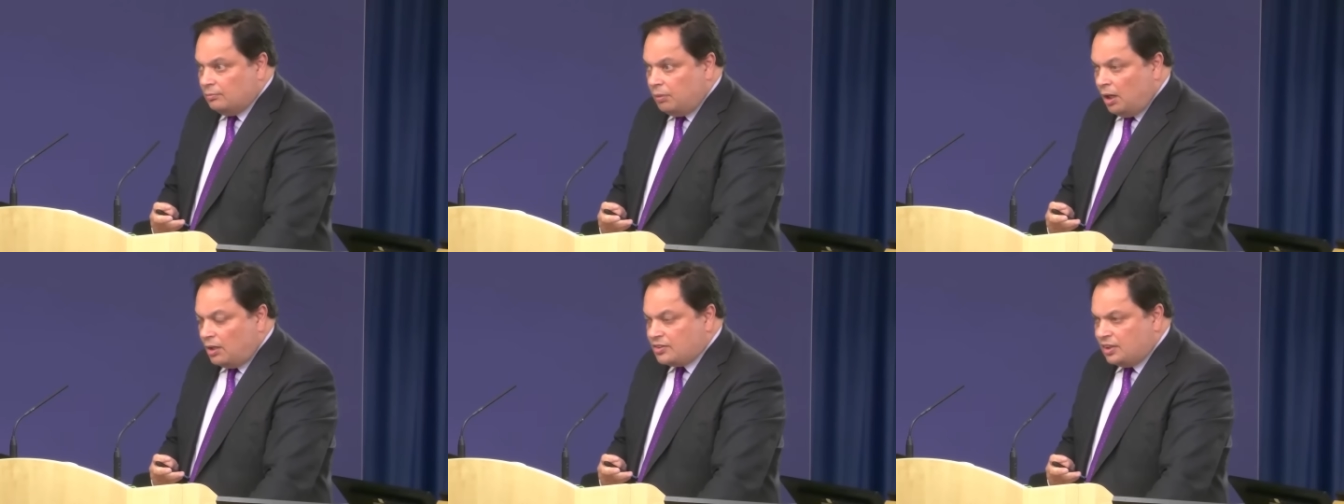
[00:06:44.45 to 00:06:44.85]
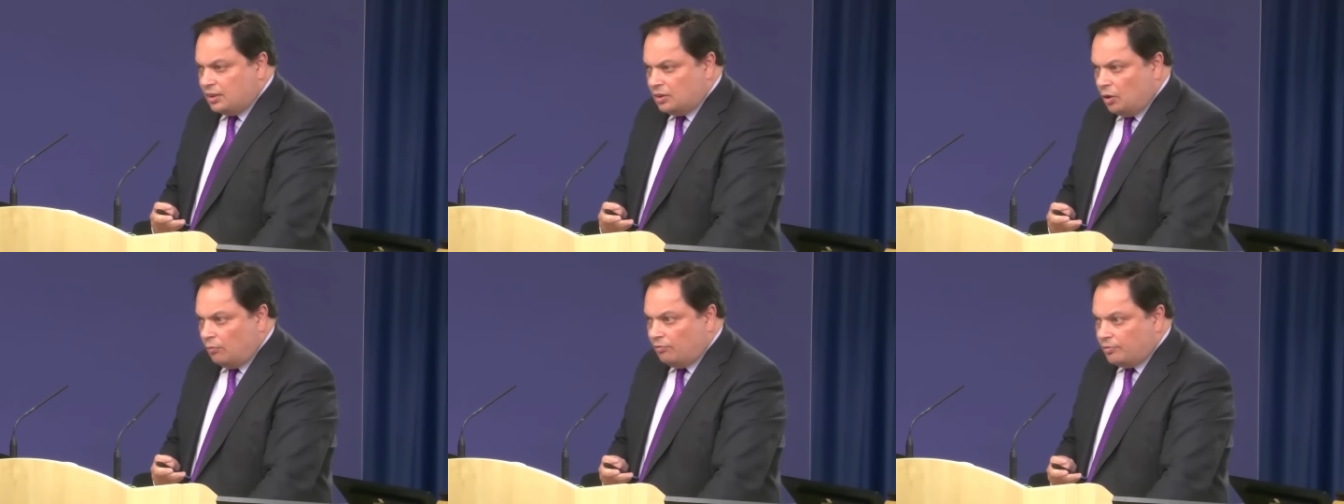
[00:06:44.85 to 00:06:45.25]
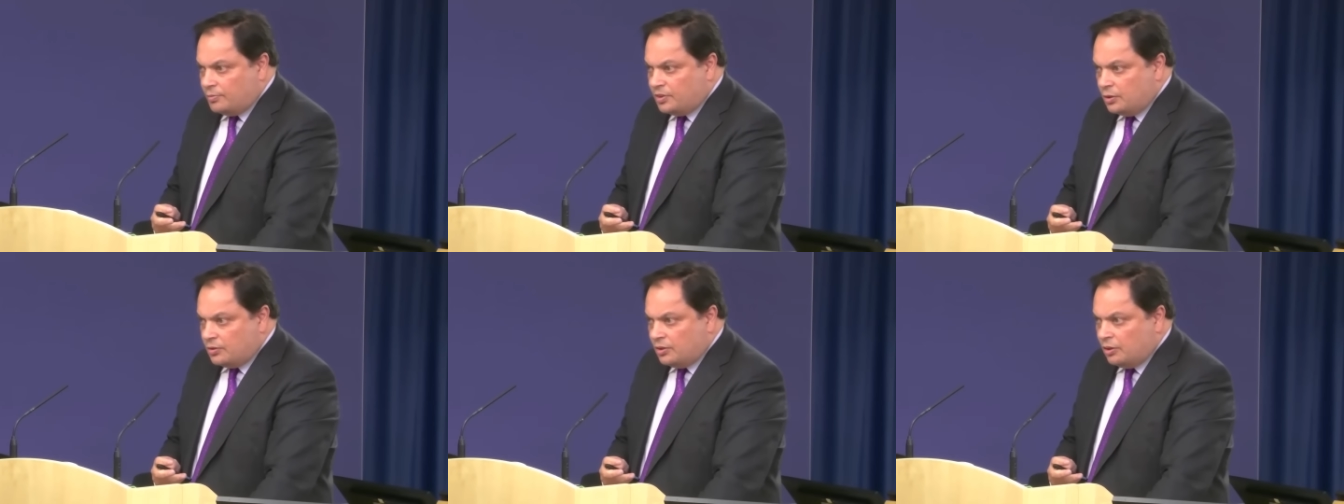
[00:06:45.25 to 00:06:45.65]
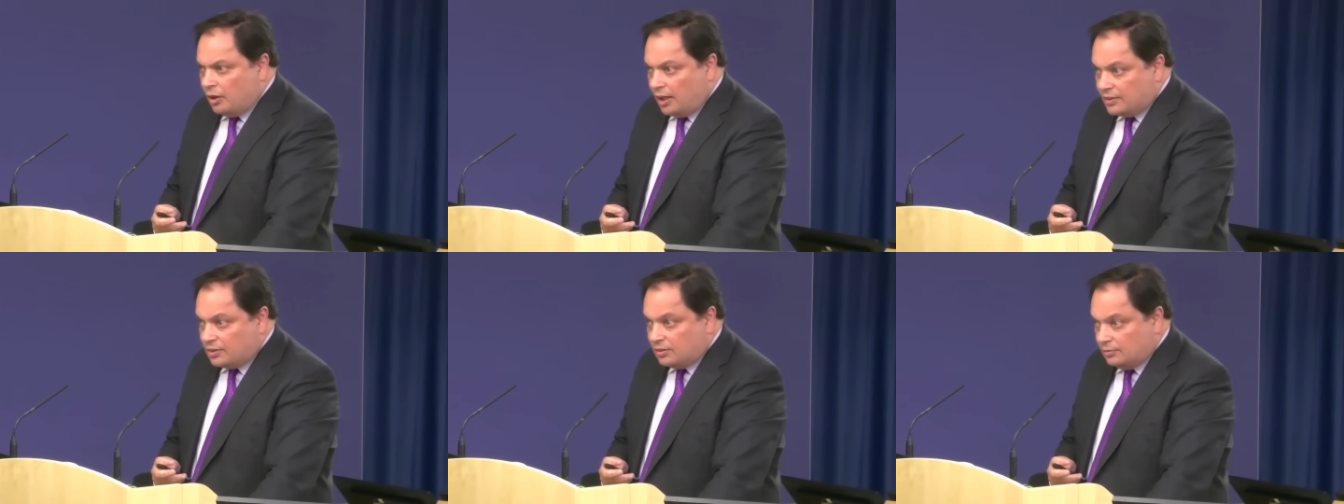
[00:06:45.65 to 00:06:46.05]
passing it on from Susan
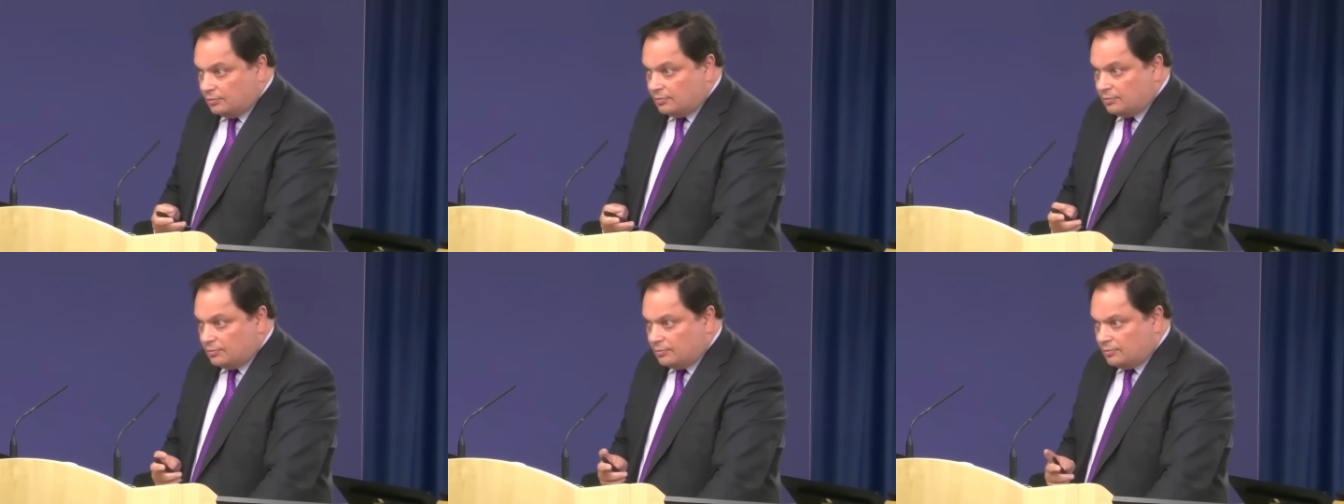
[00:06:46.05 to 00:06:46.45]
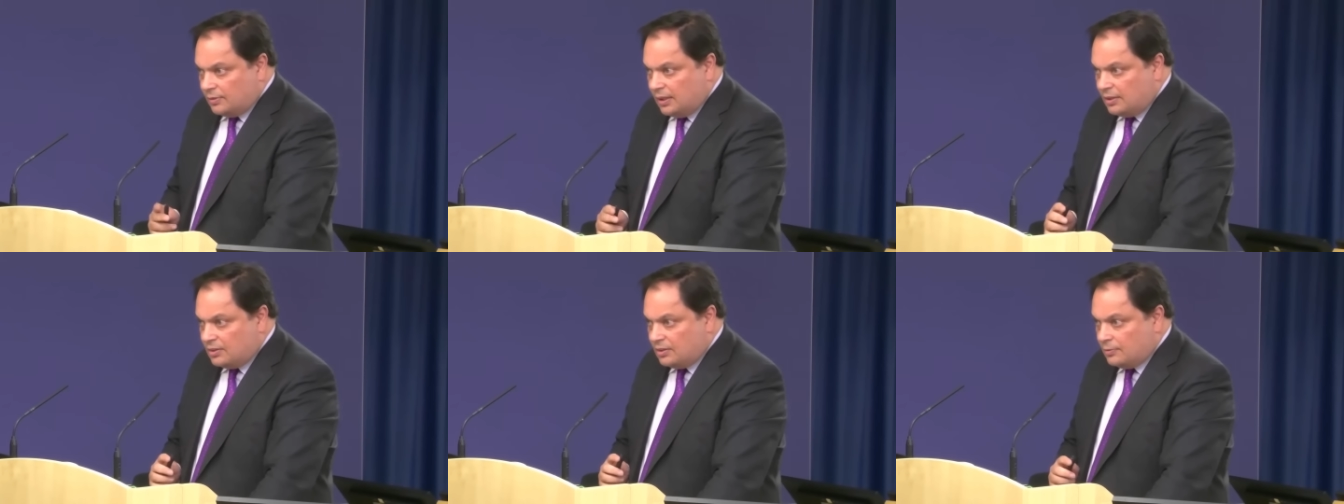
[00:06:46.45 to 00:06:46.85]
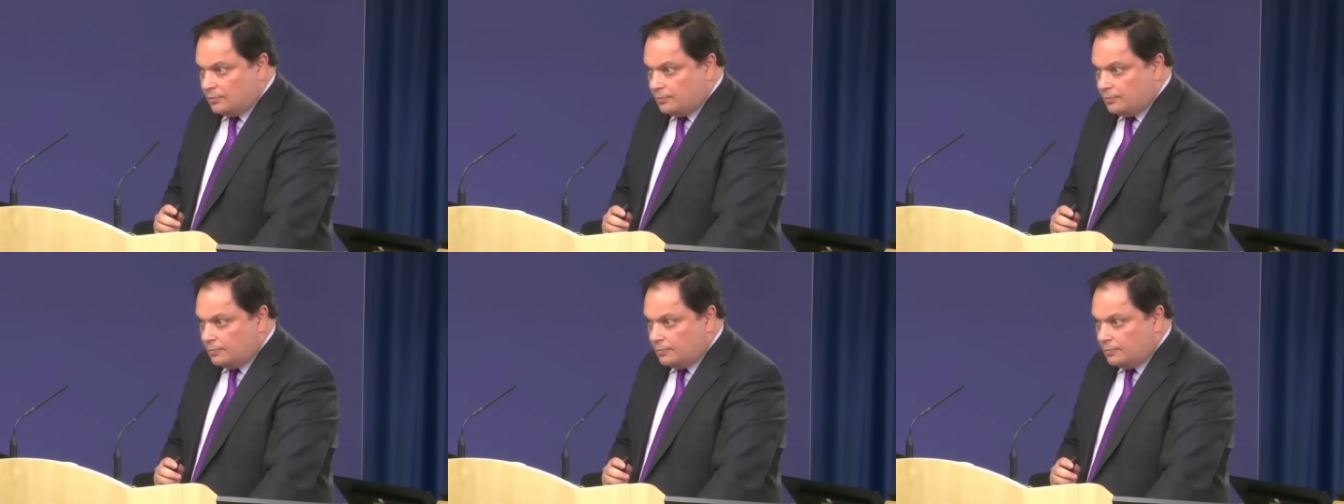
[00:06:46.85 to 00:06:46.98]
Crichton, yes?